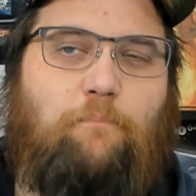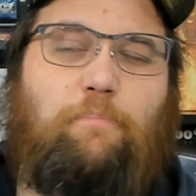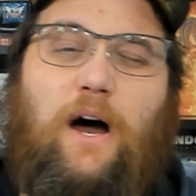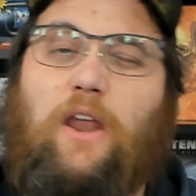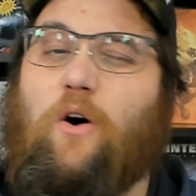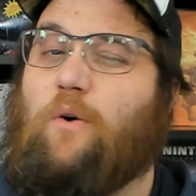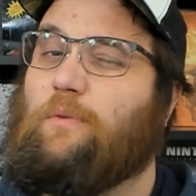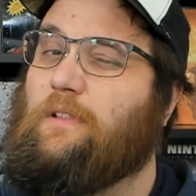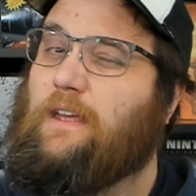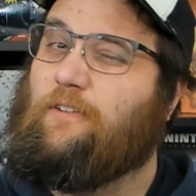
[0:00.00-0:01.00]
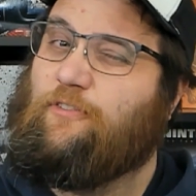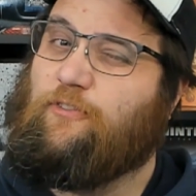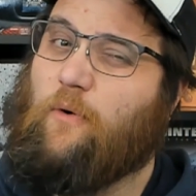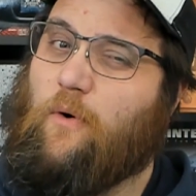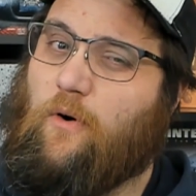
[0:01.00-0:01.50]
but only
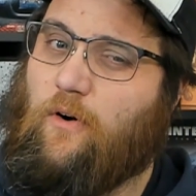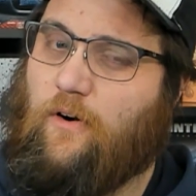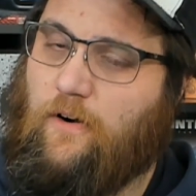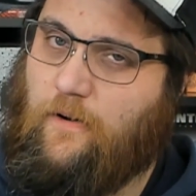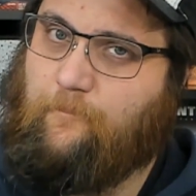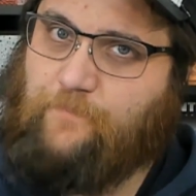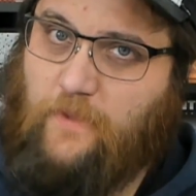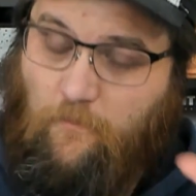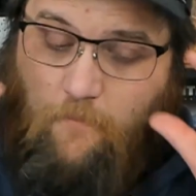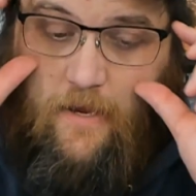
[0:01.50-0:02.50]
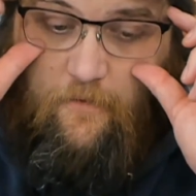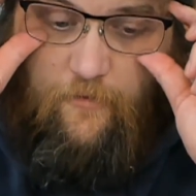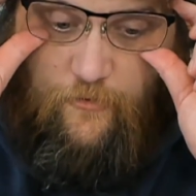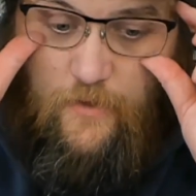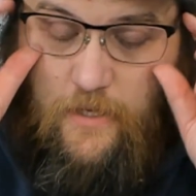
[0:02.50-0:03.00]
for
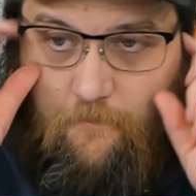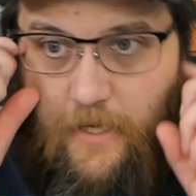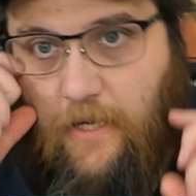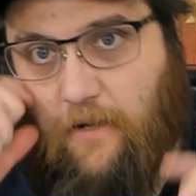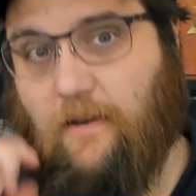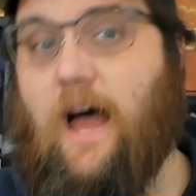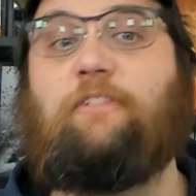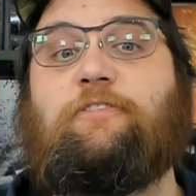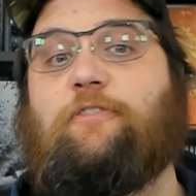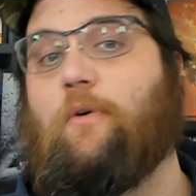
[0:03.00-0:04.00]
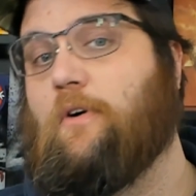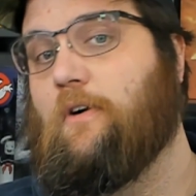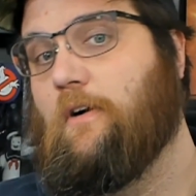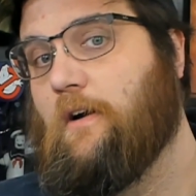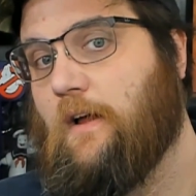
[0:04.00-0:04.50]
mainstream media, not
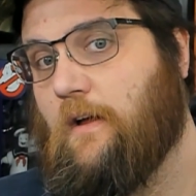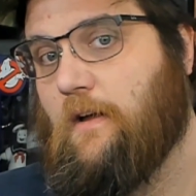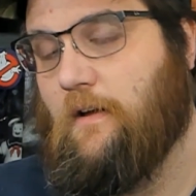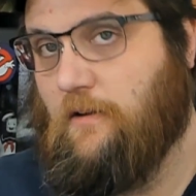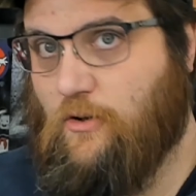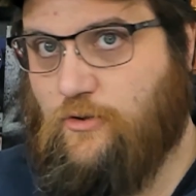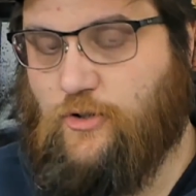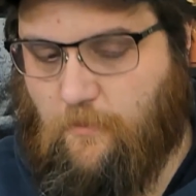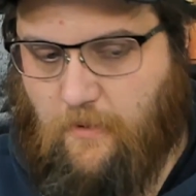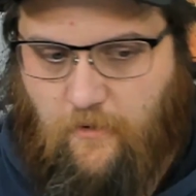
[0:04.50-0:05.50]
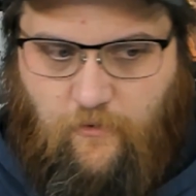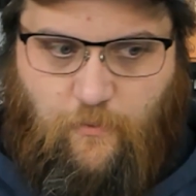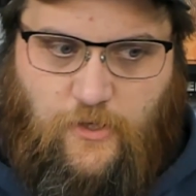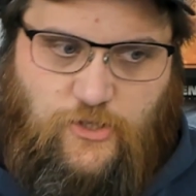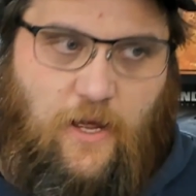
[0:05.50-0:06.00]
for YouTubers,
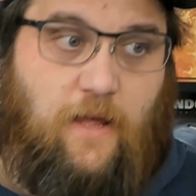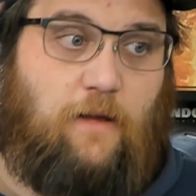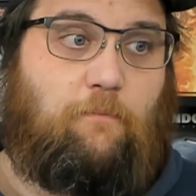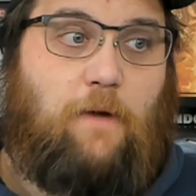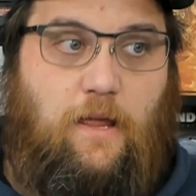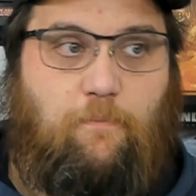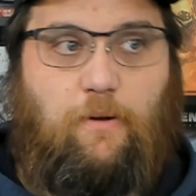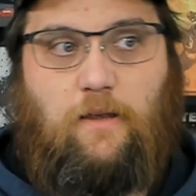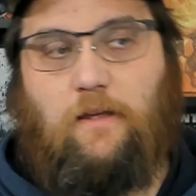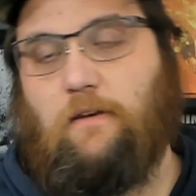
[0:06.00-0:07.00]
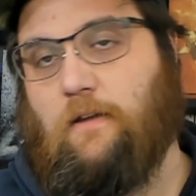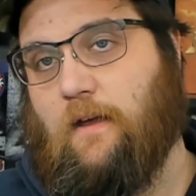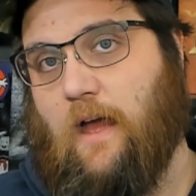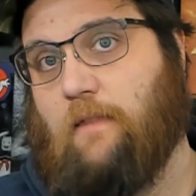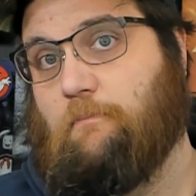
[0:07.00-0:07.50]
which in my opinion
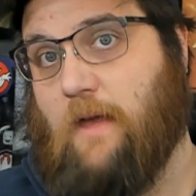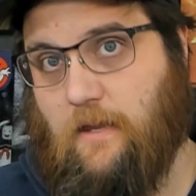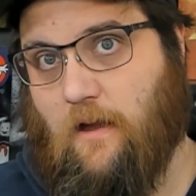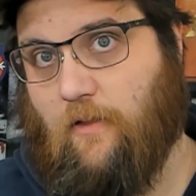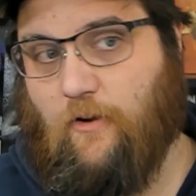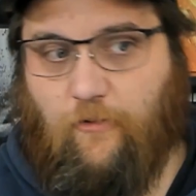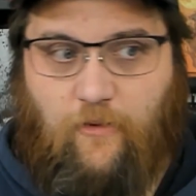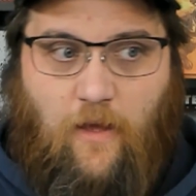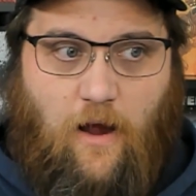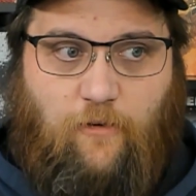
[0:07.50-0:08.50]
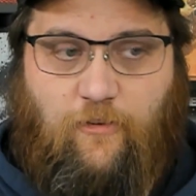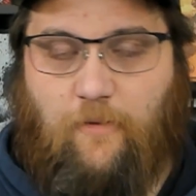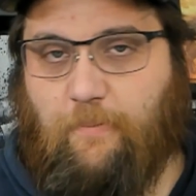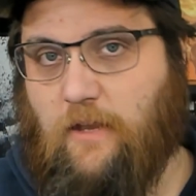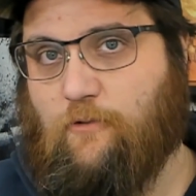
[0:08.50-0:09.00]
and many others are
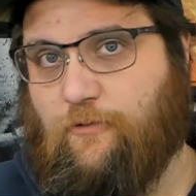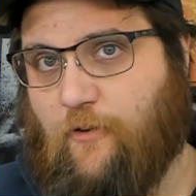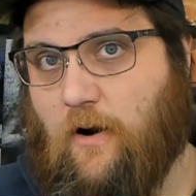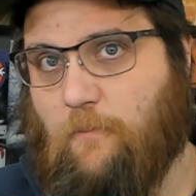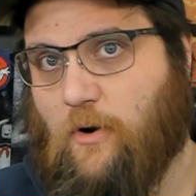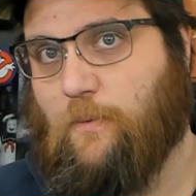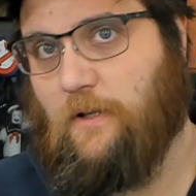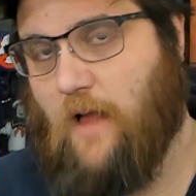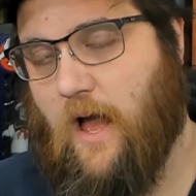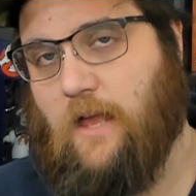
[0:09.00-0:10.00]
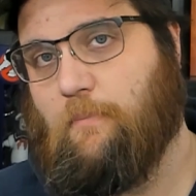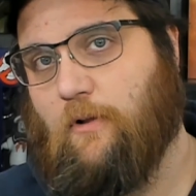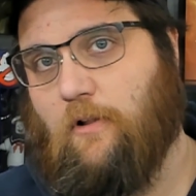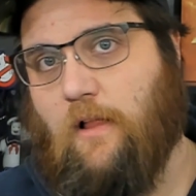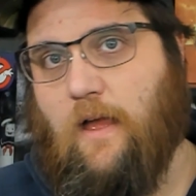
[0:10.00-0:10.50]
simply far more
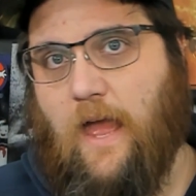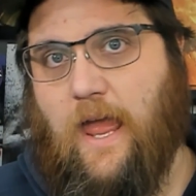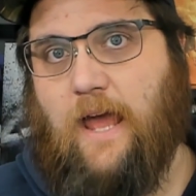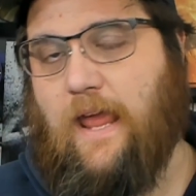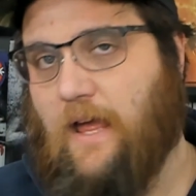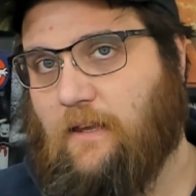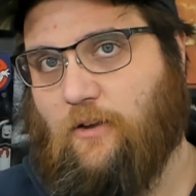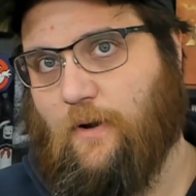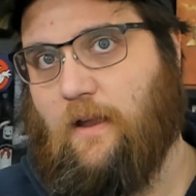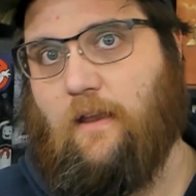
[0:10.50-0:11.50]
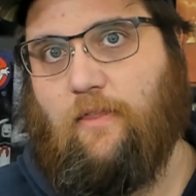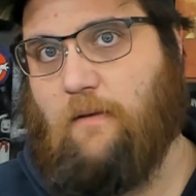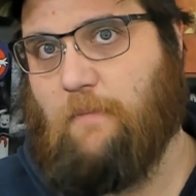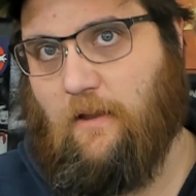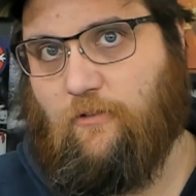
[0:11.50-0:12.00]
reliable and accurate
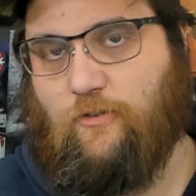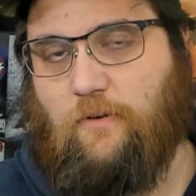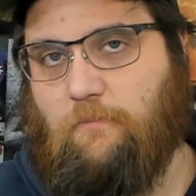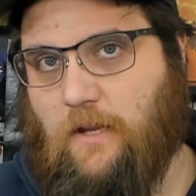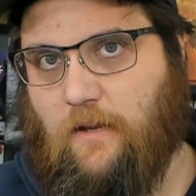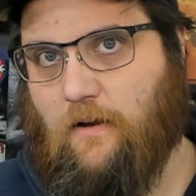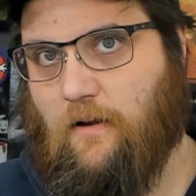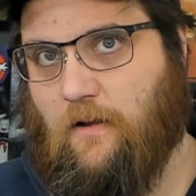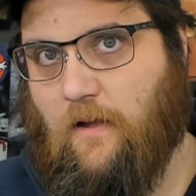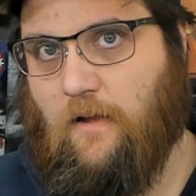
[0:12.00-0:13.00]
than mainstream media.